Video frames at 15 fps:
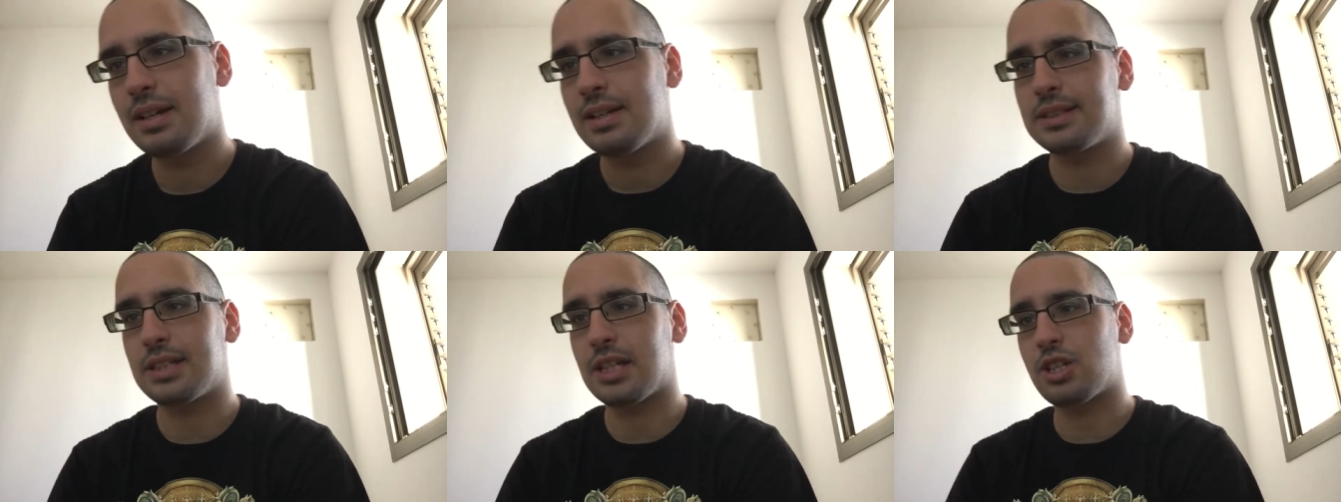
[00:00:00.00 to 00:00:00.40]

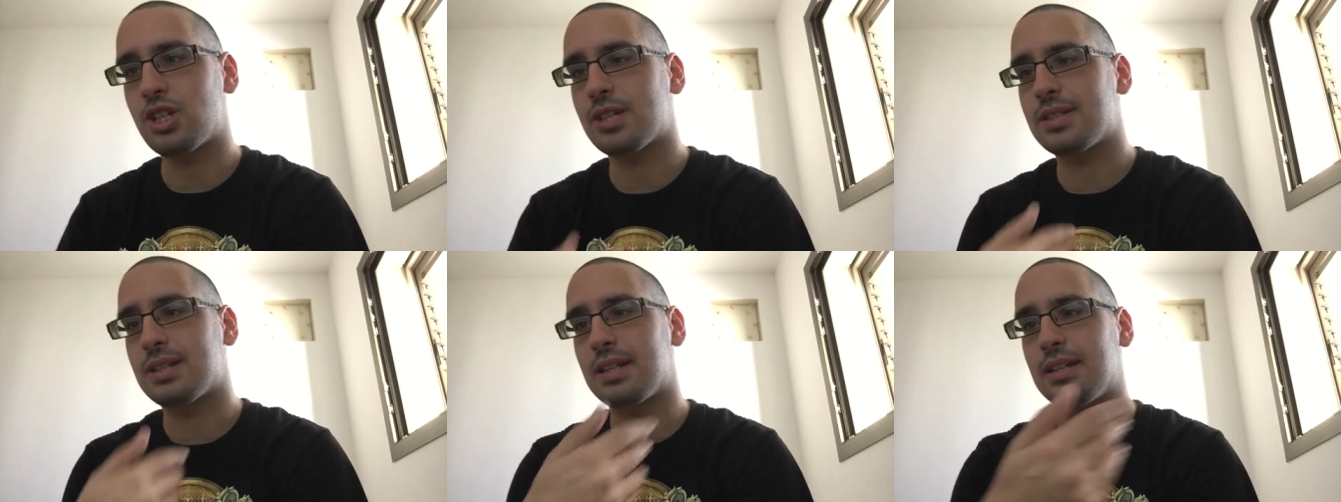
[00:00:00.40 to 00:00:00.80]
such
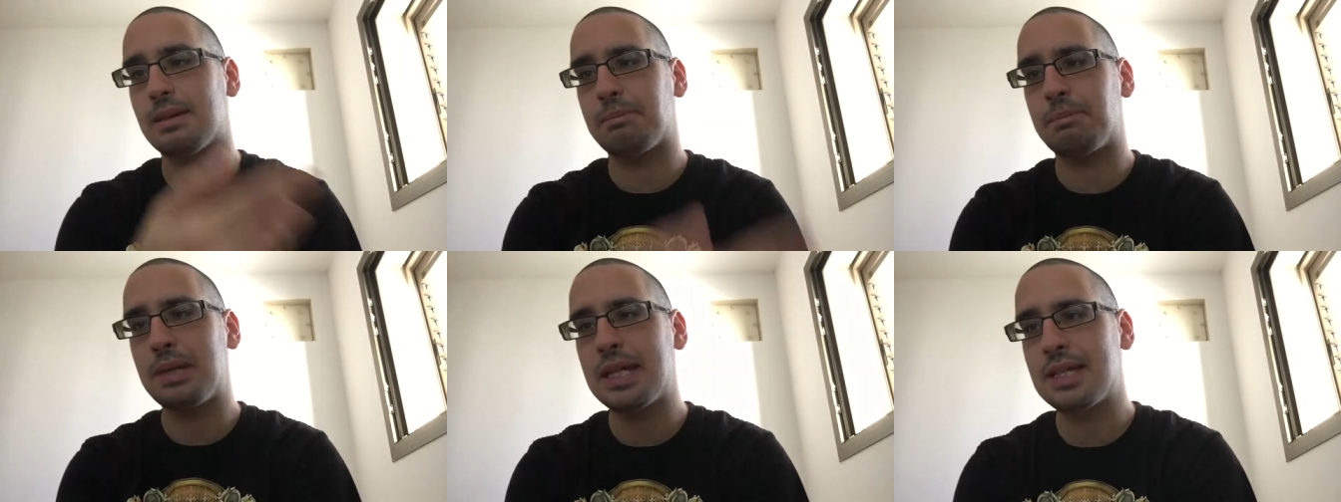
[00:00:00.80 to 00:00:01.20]
as in the
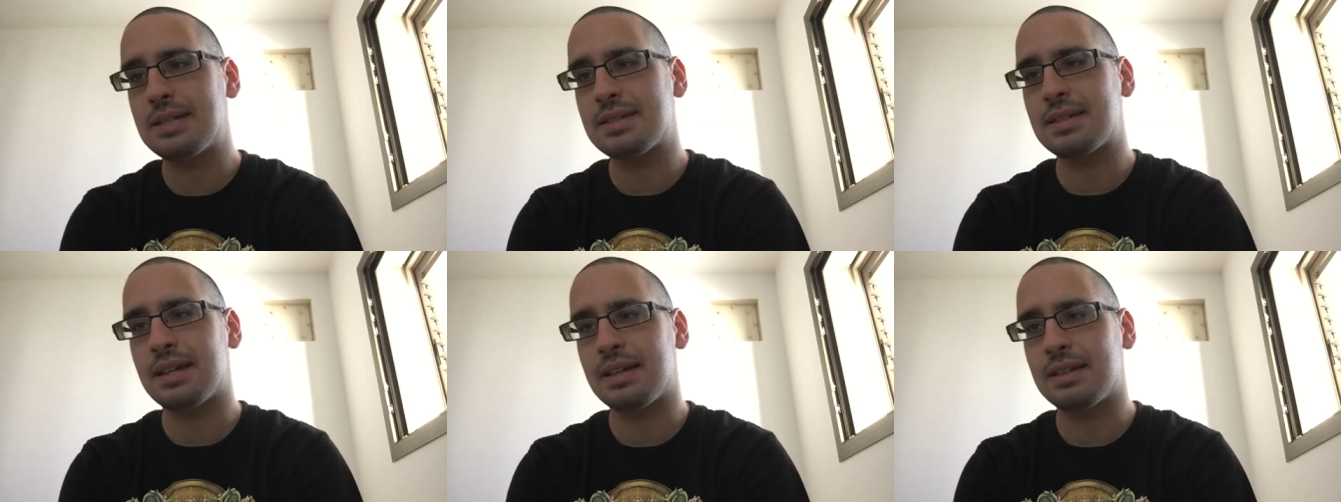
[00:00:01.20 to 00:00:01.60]

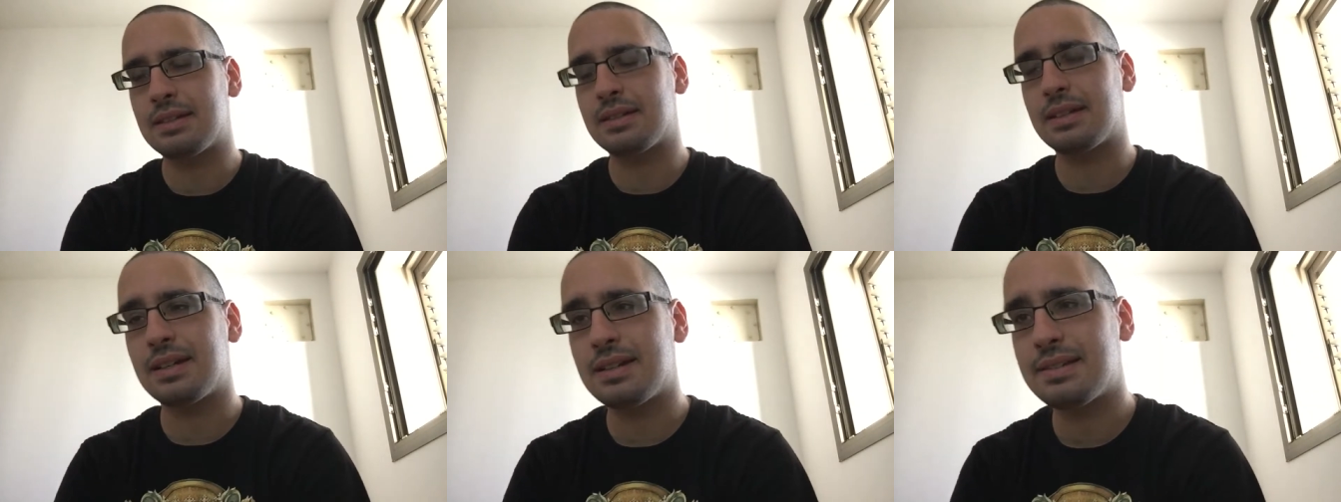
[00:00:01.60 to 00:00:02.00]
pigs
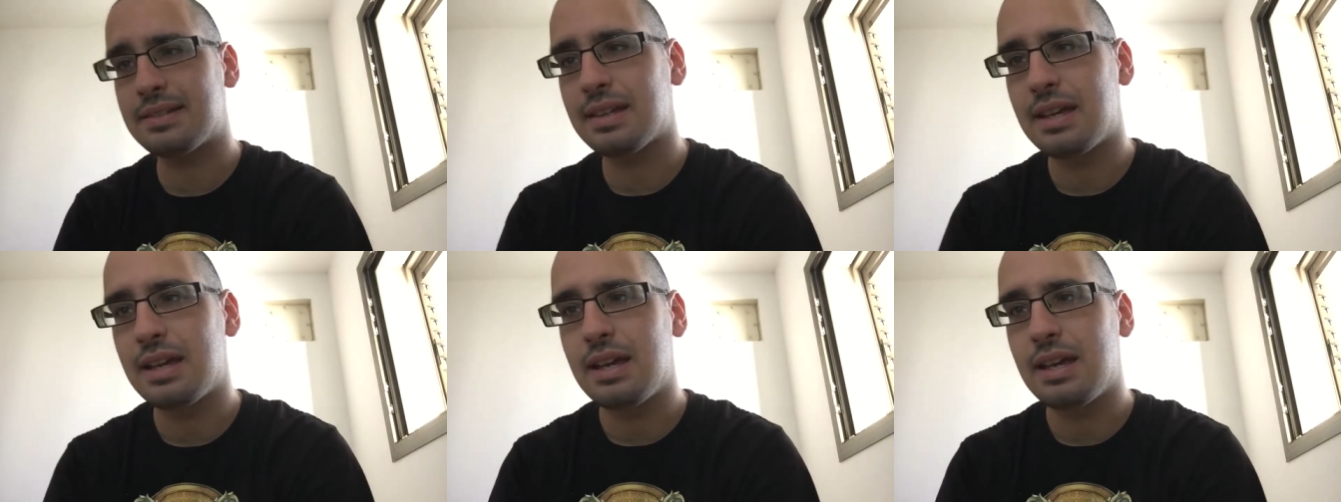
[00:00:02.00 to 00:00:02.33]
countries,